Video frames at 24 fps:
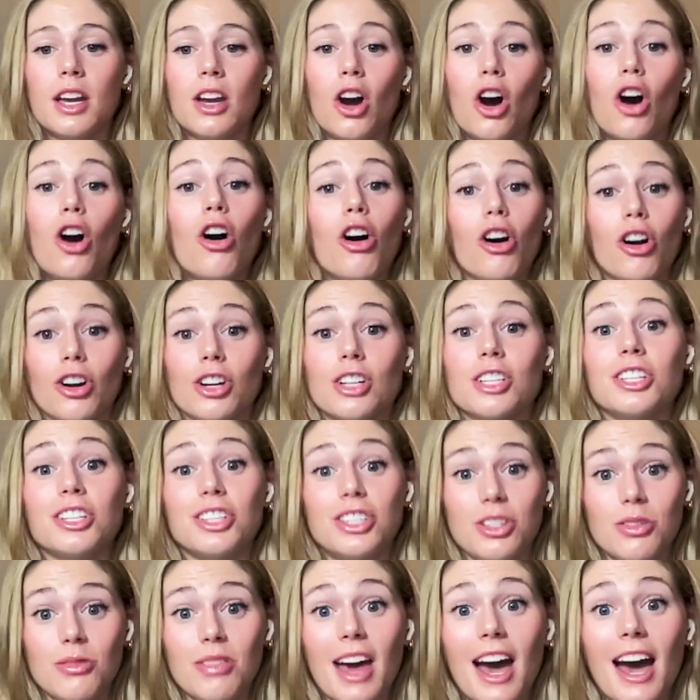hard to
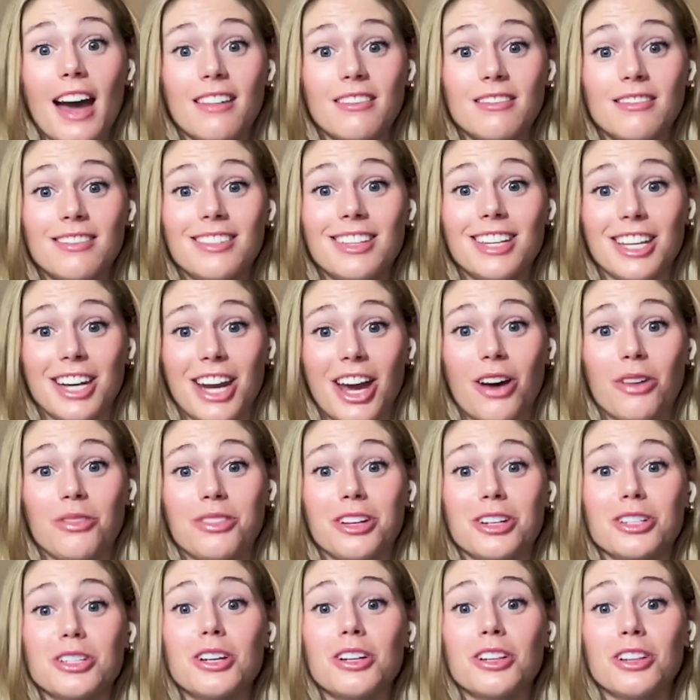do that. You know,
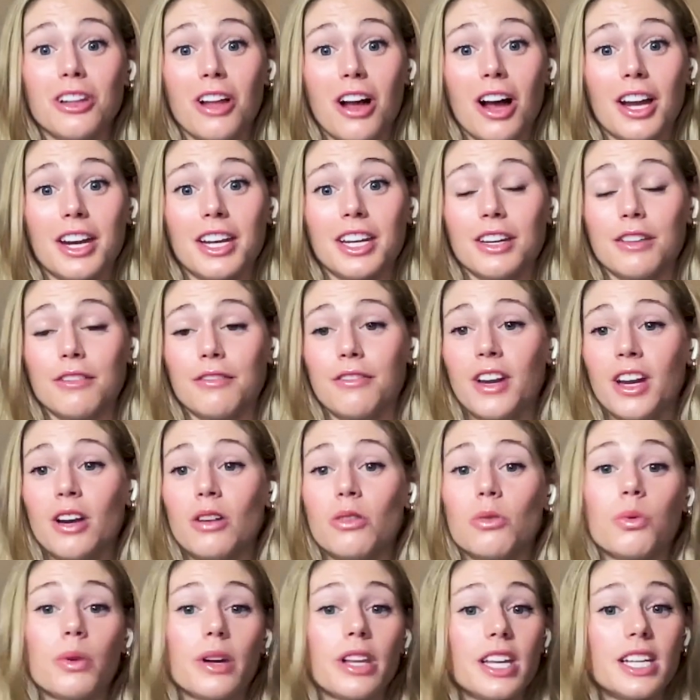there's a lot of
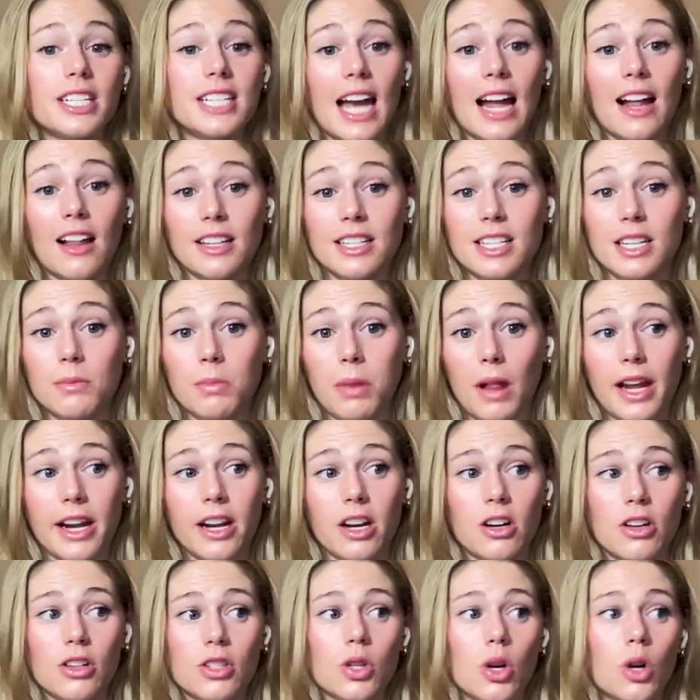really talented
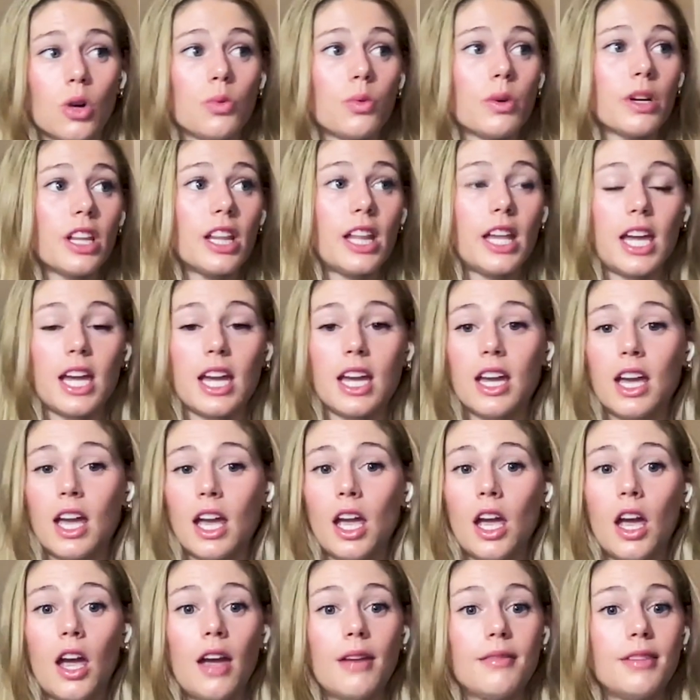players, or really,
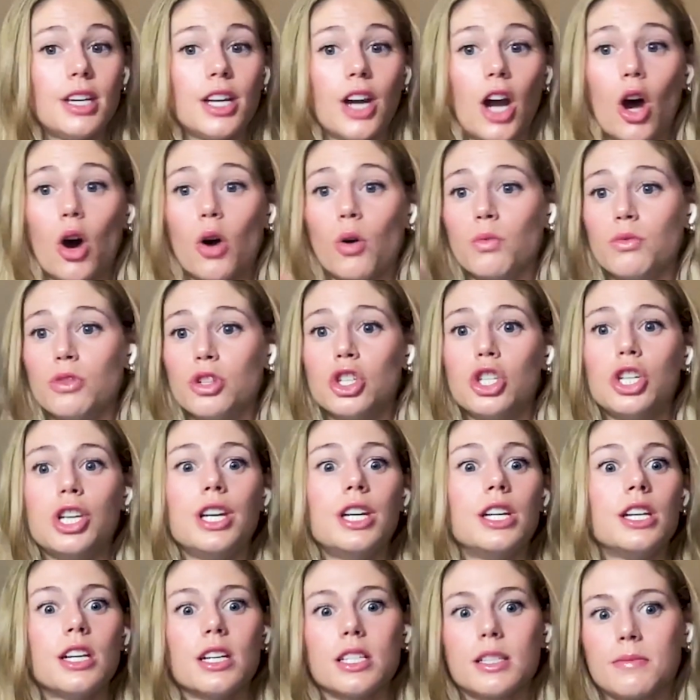you know,
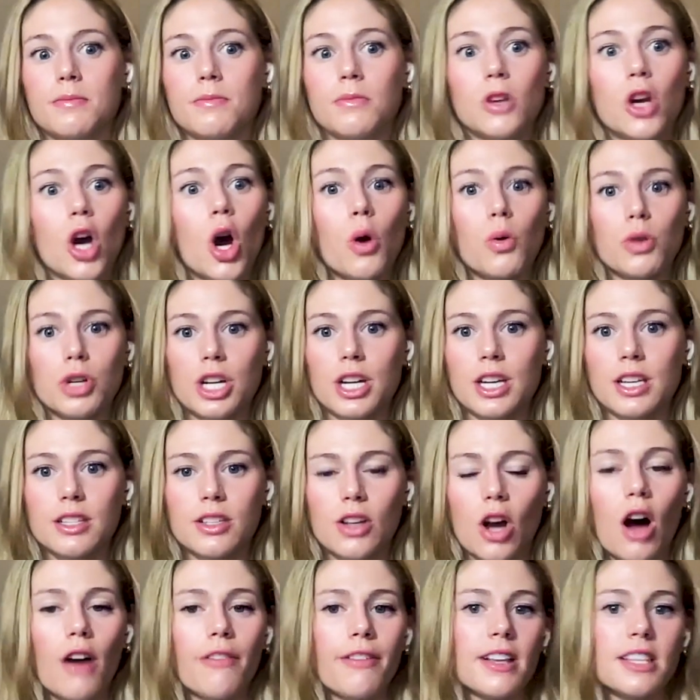genius
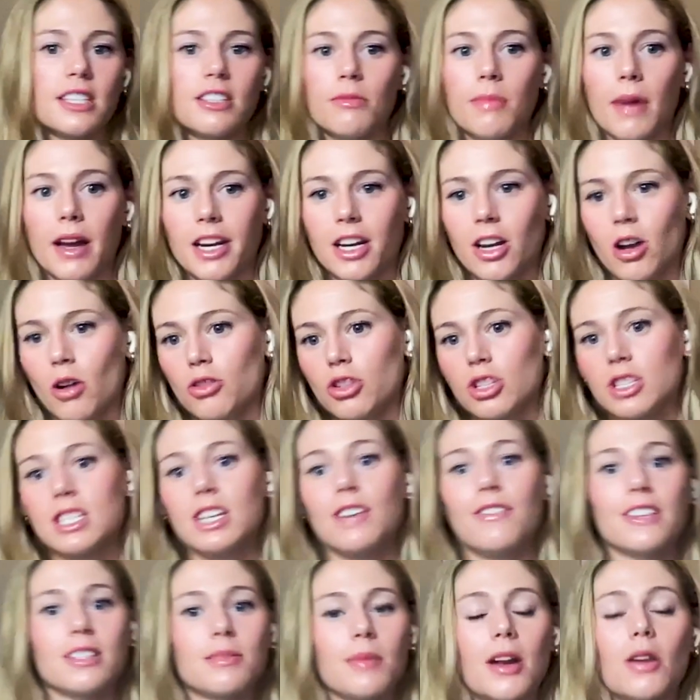coaches, offensive minded coaches,
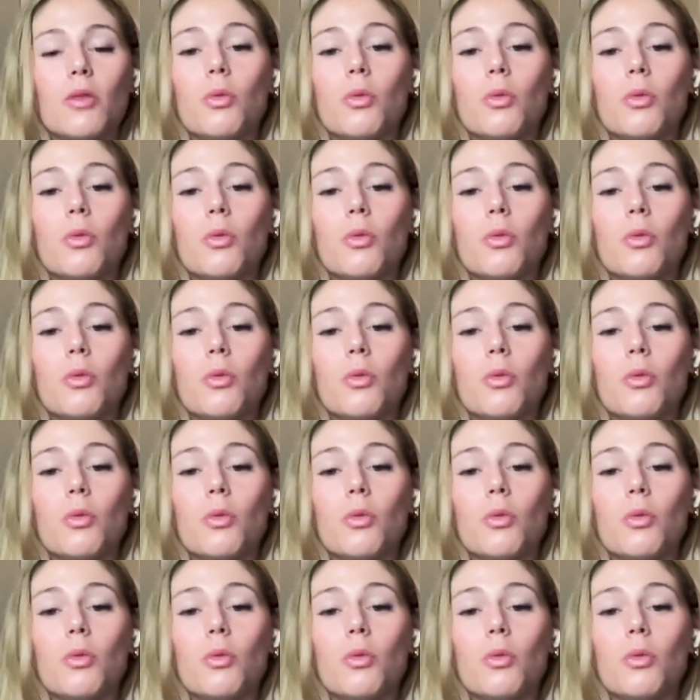defensive